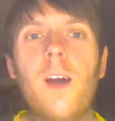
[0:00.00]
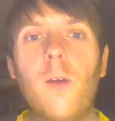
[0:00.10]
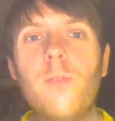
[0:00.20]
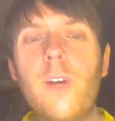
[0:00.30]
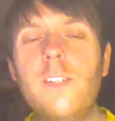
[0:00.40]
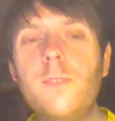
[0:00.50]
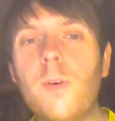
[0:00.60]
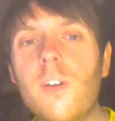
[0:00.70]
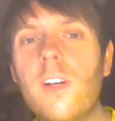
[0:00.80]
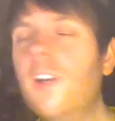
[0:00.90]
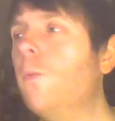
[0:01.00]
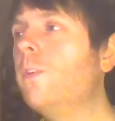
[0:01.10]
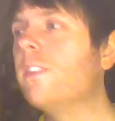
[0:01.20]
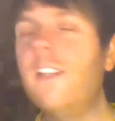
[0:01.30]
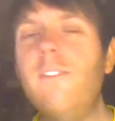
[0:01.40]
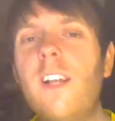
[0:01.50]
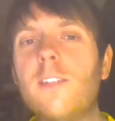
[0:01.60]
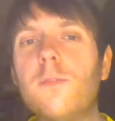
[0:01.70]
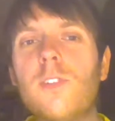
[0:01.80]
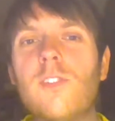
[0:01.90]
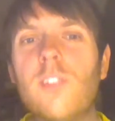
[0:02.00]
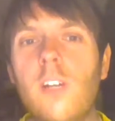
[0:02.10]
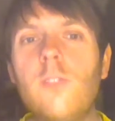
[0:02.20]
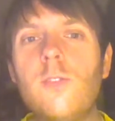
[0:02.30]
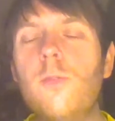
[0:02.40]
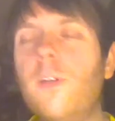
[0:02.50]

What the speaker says: on Facebook, which I then realized was a total